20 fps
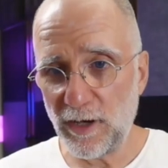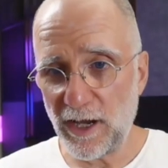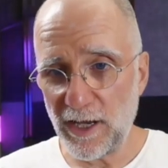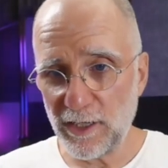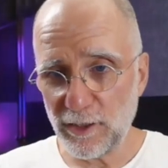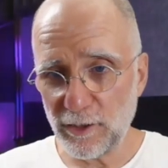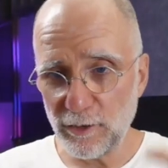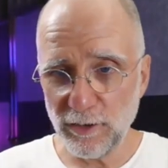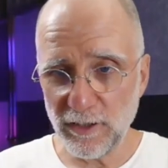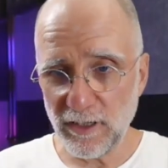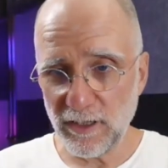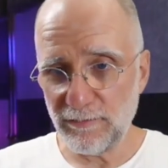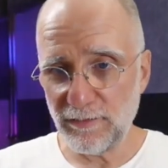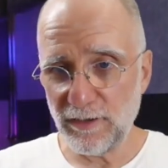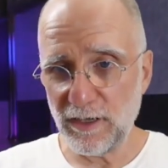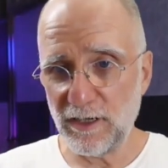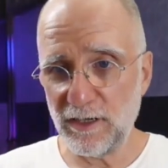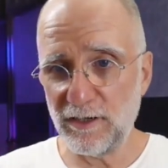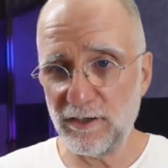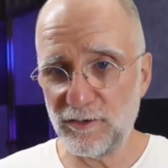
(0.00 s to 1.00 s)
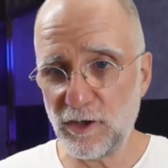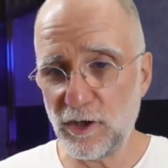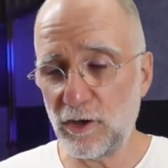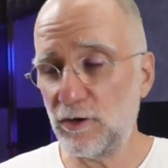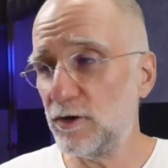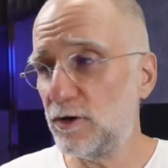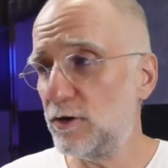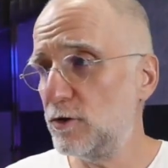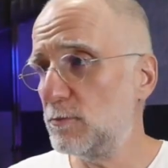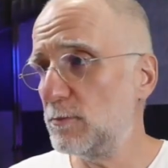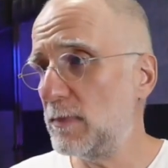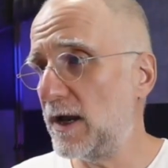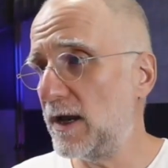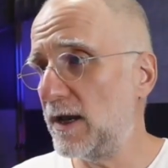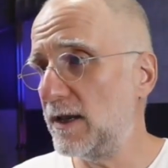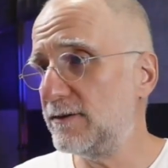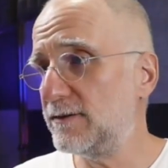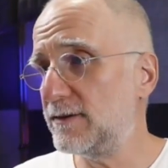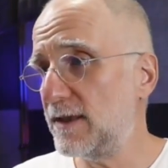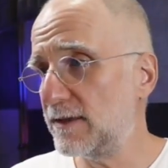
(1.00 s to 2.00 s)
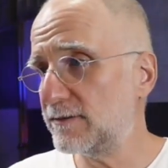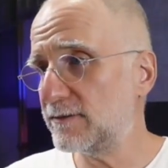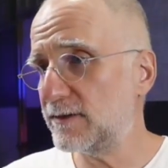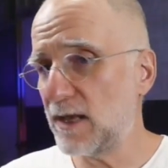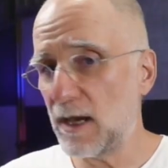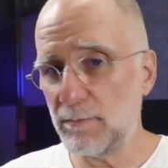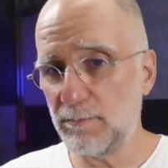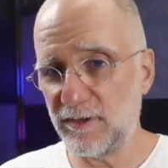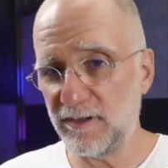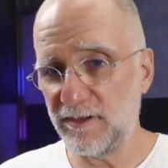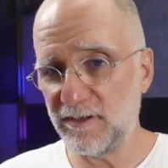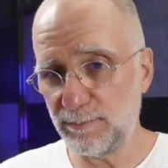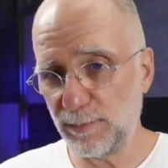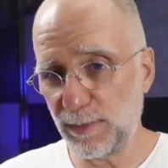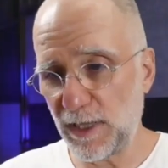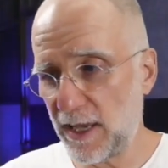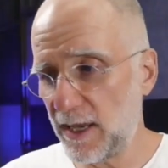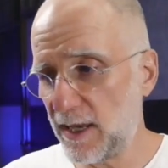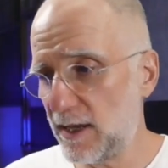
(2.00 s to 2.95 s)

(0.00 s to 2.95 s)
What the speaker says: I could even show you my desktop display.